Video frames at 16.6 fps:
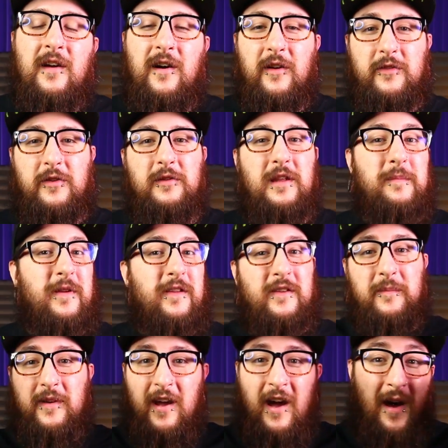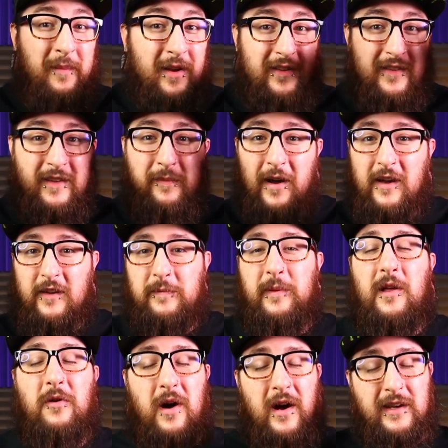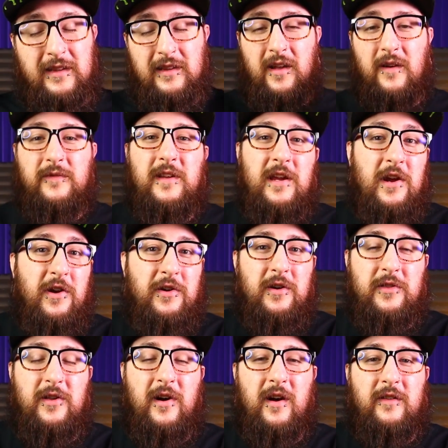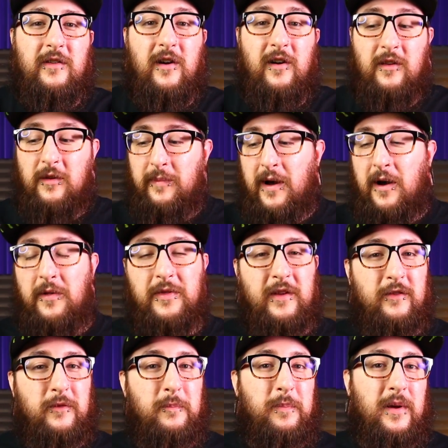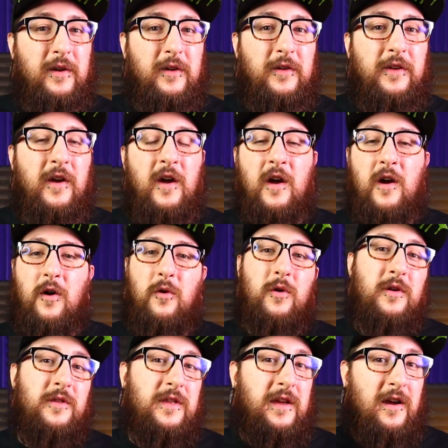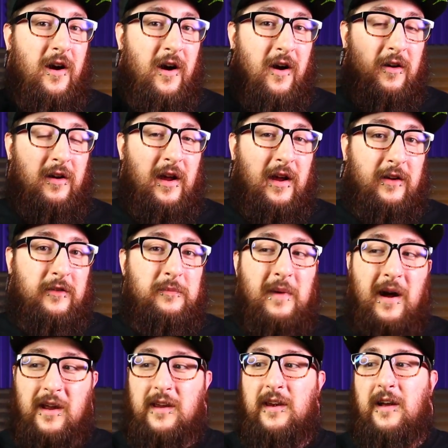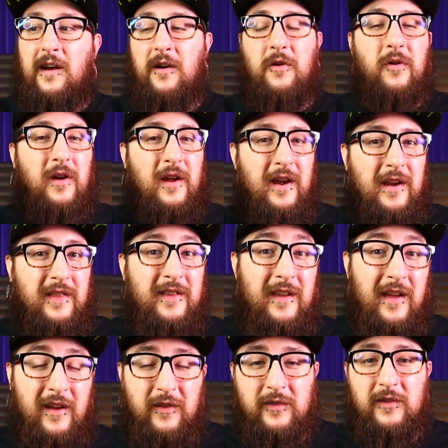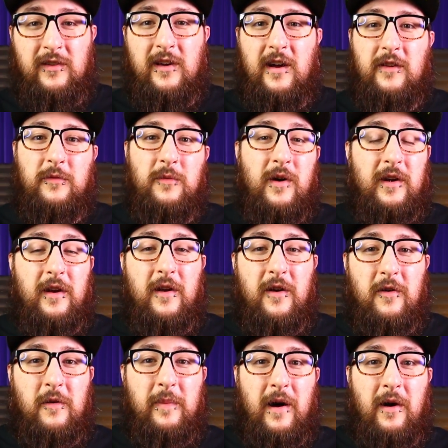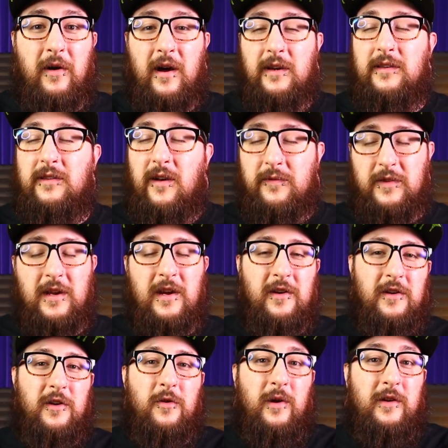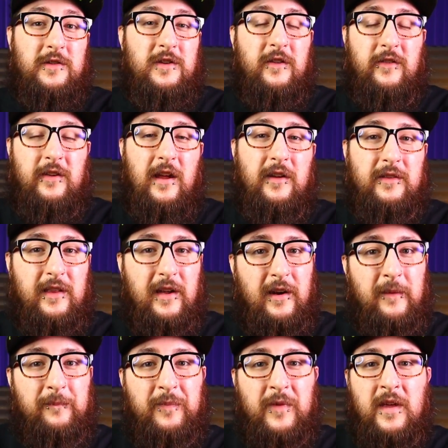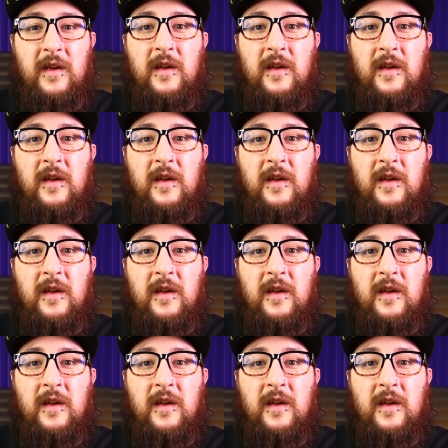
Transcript: Also, leave me some comments in the box below. I'd love to hear your thoughts all about this build or the RX Machina or anything else you guys want to know about. I'd love to hear your questions down there.